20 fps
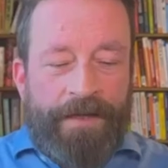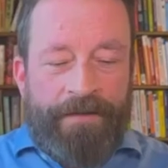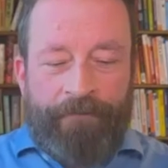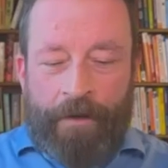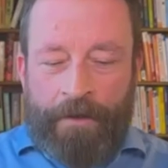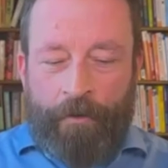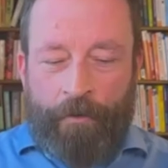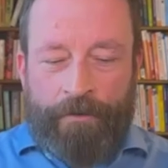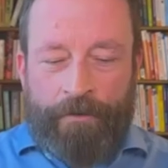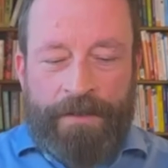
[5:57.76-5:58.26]
if
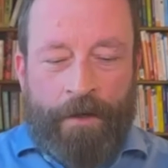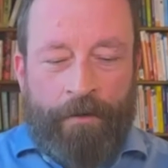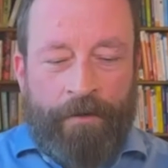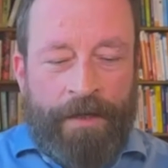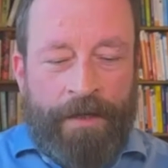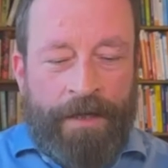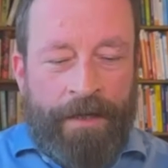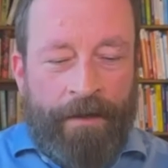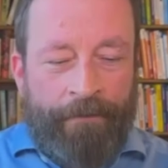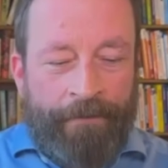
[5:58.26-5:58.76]
I look
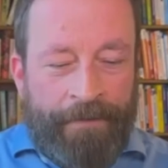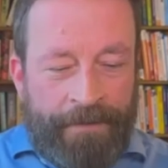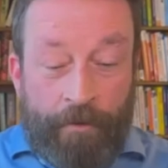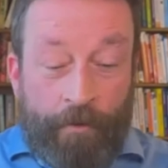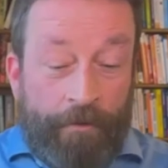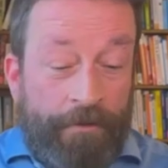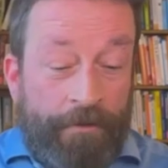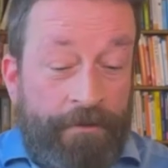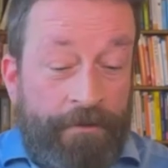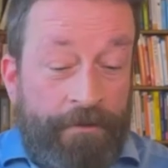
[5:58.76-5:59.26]
down here,
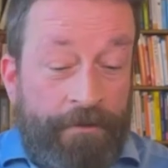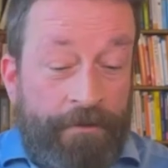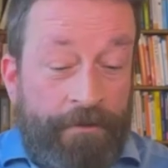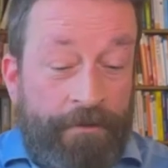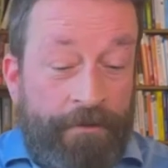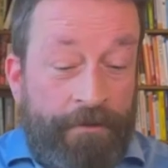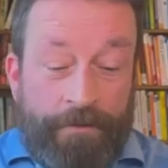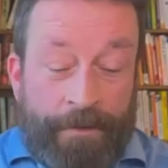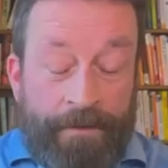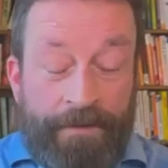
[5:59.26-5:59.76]
this looks
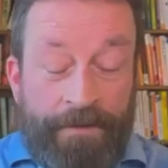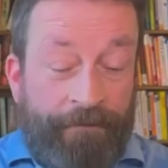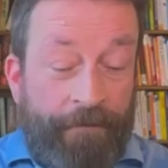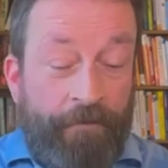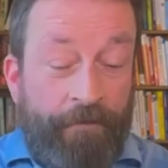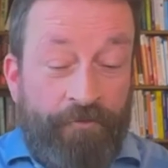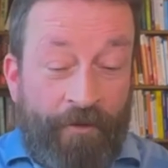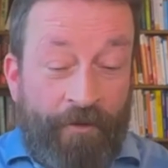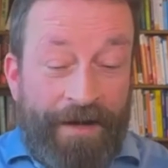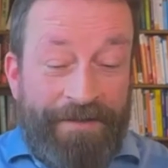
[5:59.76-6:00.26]
natural to me. This
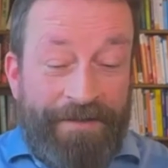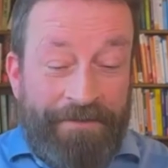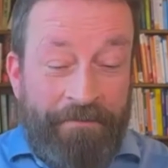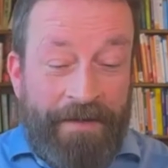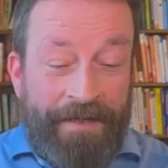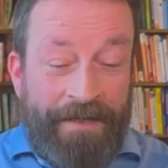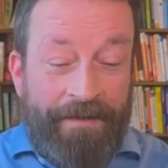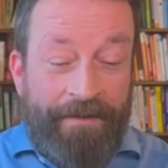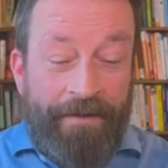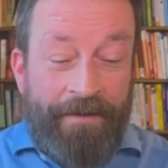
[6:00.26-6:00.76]
feels great to
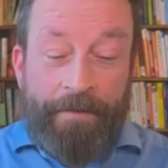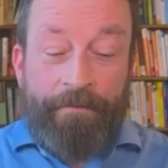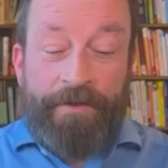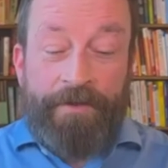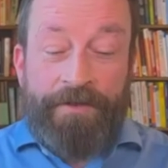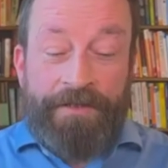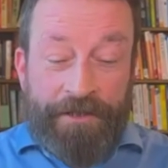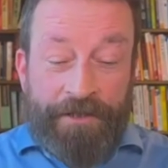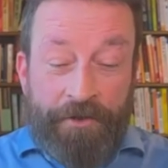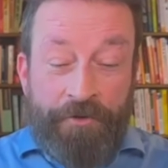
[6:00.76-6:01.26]
me.
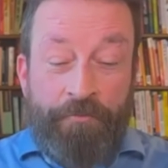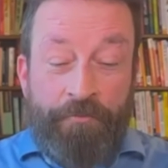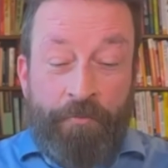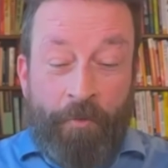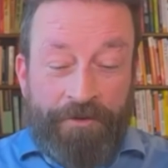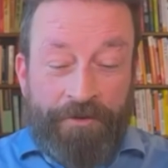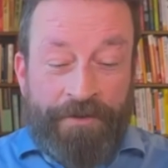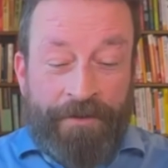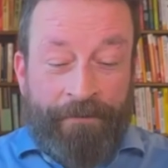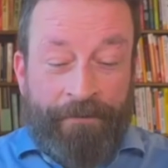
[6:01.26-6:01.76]
But to you
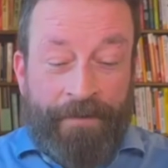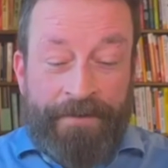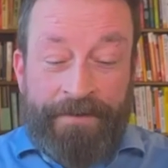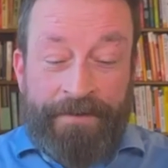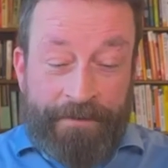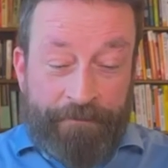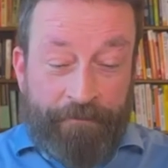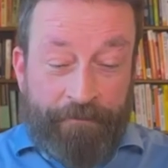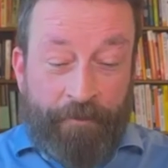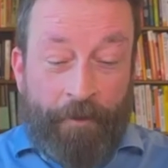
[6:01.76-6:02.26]
watching
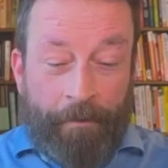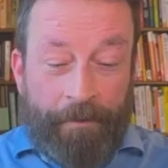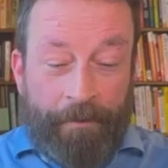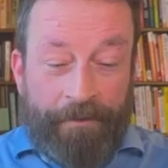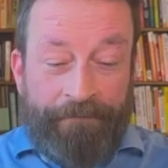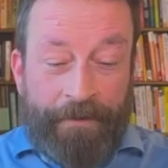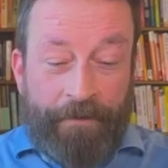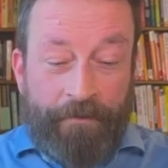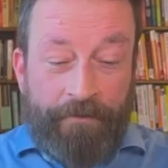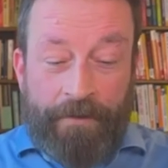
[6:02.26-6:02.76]
this probably
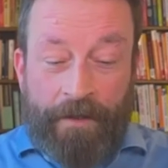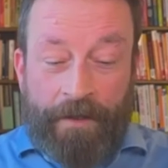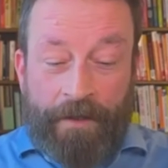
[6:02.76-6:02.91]
feels